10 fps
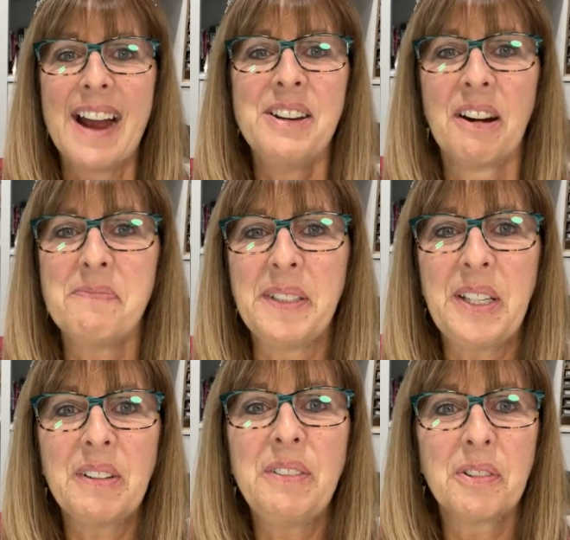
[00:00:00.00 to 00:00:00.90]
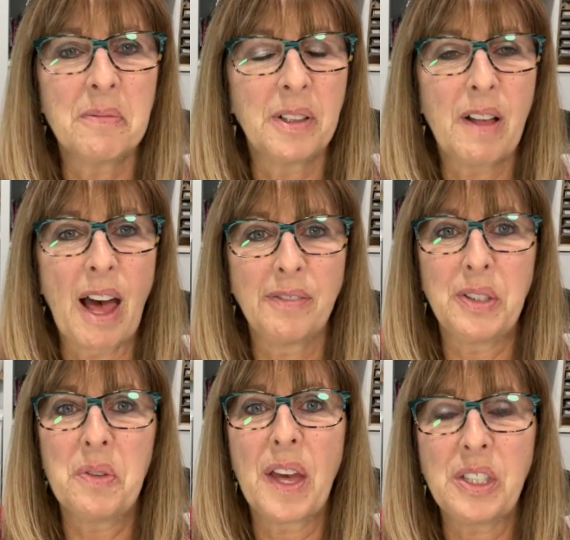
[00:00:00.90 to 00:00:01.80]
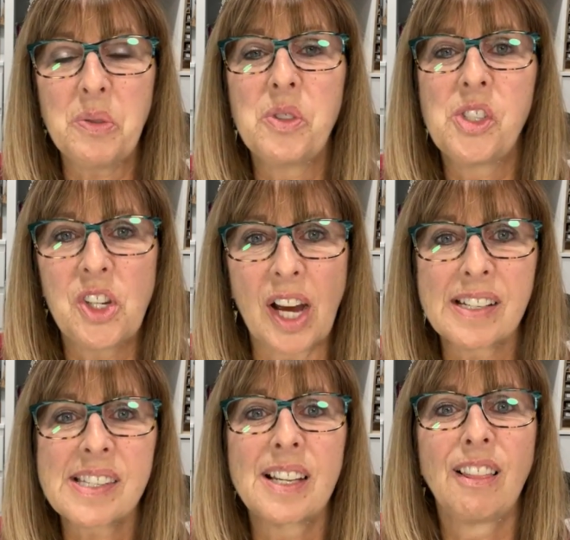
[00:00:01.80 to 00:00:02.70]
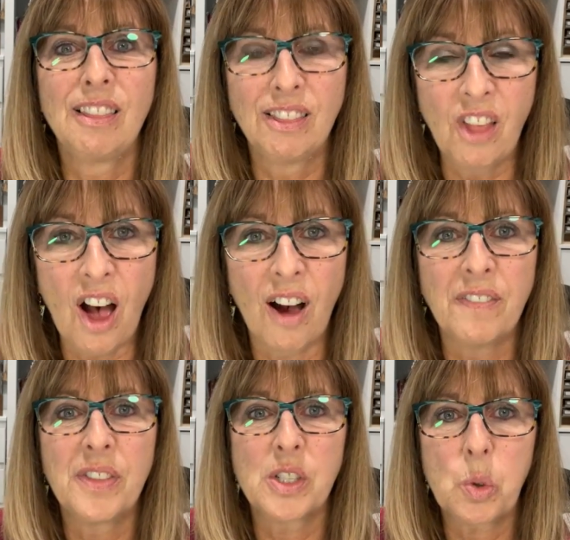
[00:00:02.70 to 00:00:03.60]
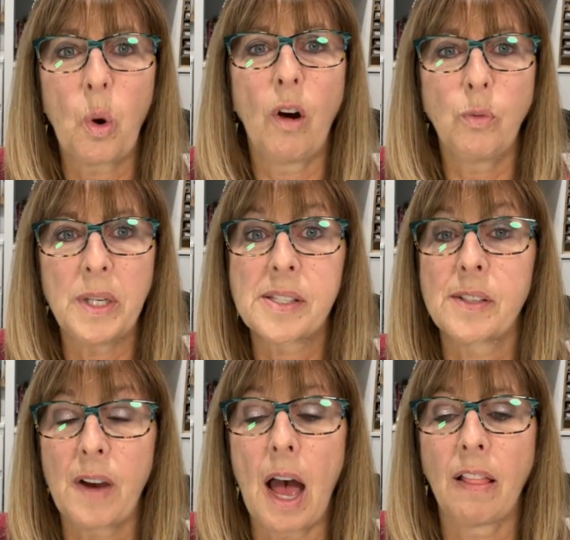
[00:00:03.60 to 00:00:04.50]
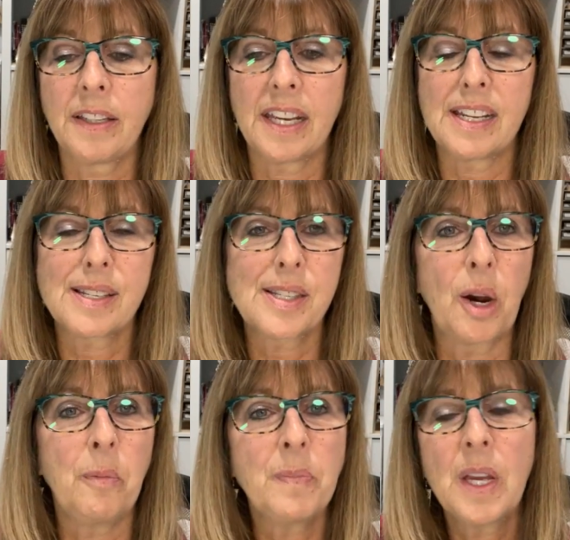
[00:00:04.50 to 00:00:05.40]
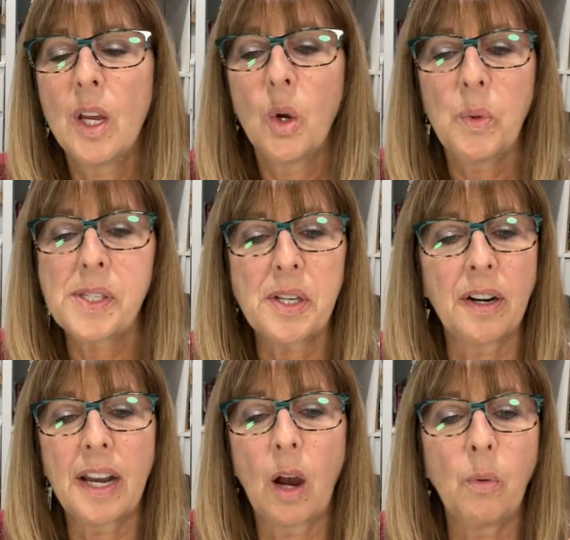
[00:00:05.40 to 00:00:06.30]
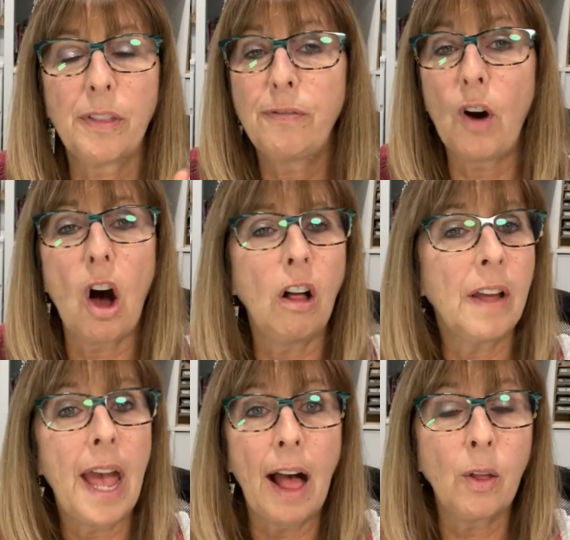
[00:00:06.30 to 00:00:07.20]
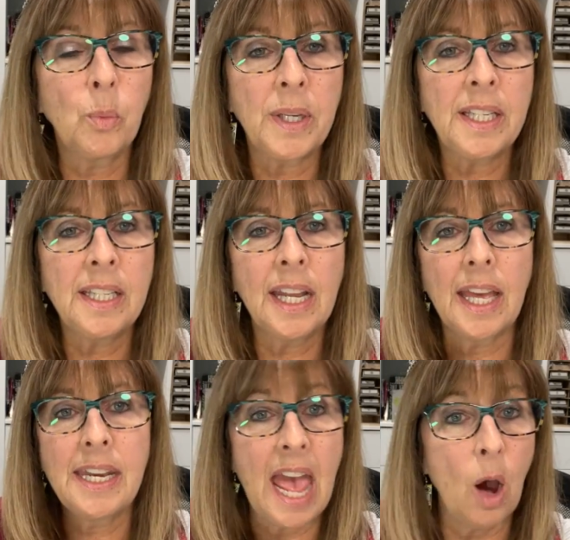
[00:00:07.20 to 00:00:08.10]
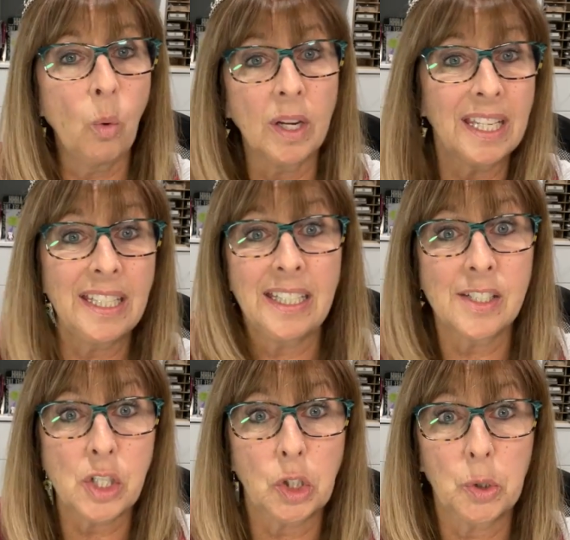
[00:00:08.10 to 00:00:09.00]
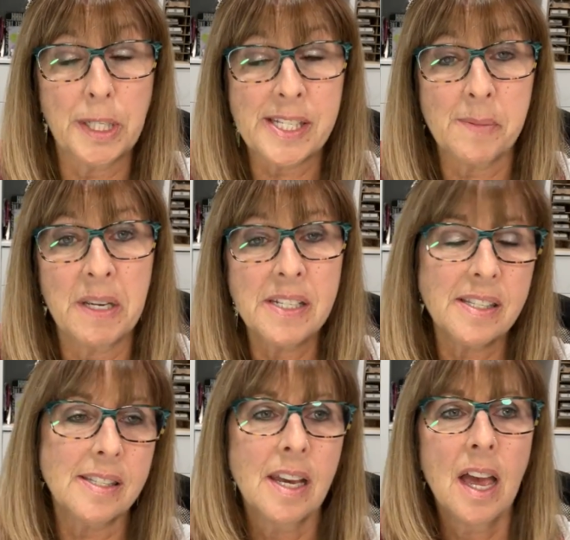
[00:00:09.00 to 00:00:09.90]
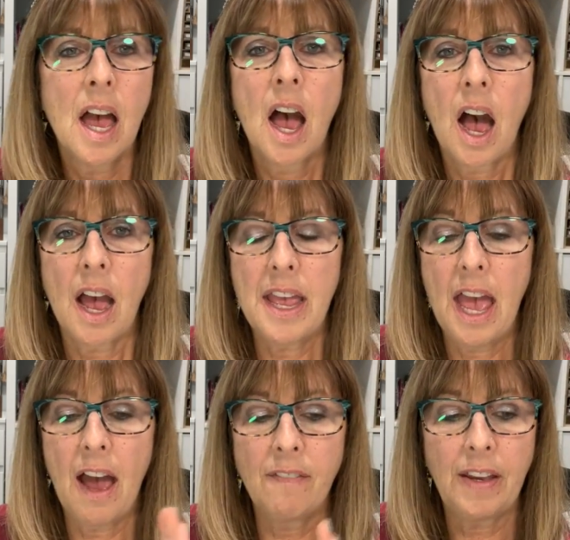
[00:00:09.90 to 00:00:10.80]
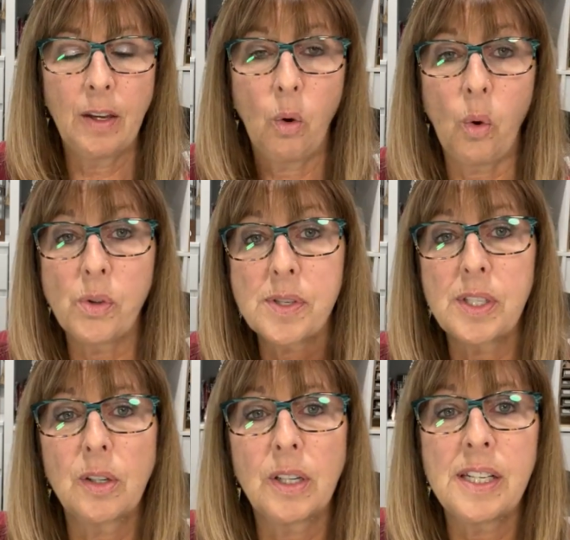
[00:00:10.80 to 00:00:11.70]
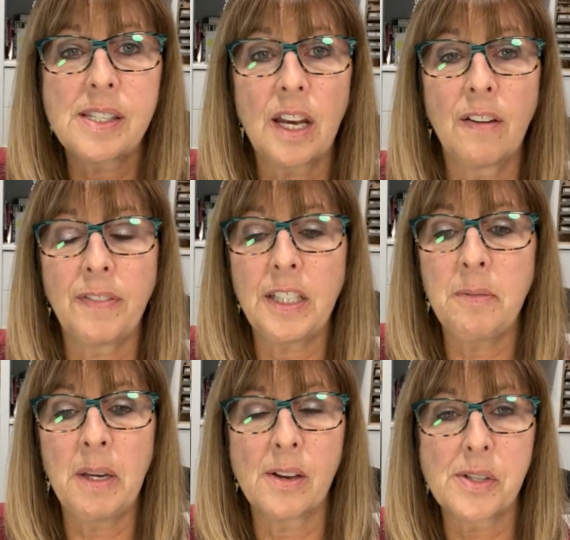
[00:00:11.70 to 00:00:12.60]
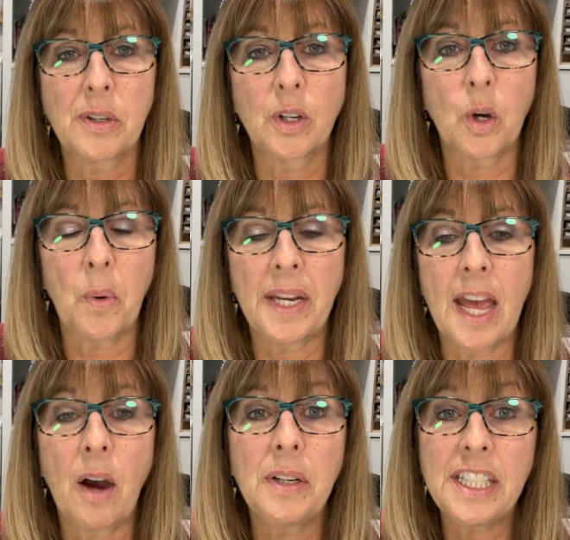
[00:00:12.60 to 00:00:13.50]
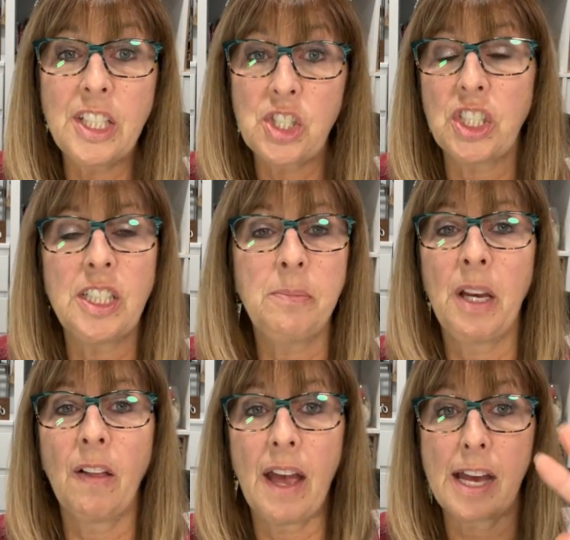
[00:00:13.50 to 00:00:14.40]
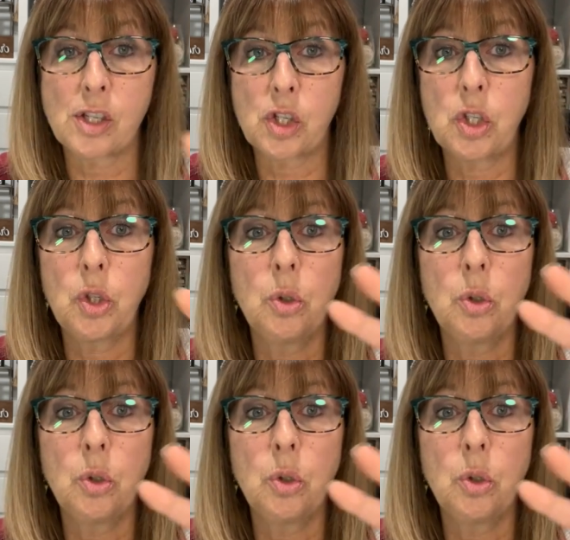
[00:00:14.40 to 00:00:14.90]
I know I've been hearing from a lot of you that you just love the 12 Weeks of Holidays. So we started out with fall Halloween, and now we're getting into Christmas. I have a whole series of emails that are going out. Each email has